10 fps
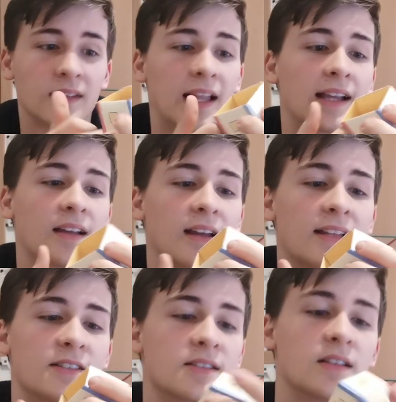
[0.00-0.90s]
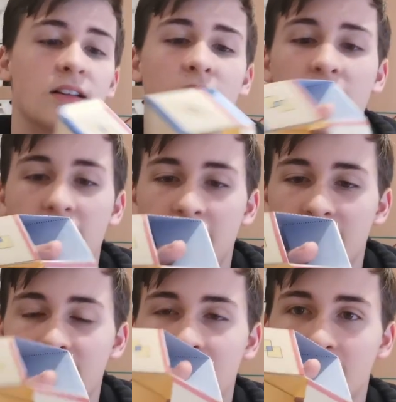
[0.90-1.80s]
Like, it's, look at it,
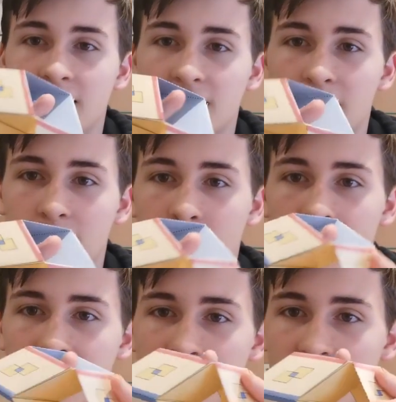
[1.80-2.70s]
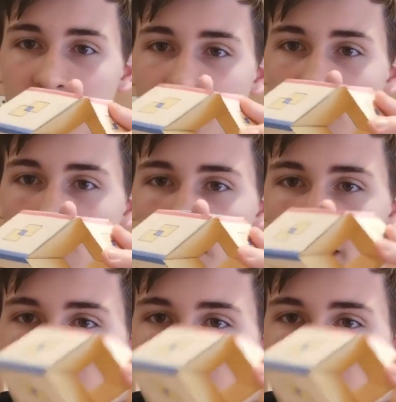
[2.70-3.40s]
it's like, my finger can go up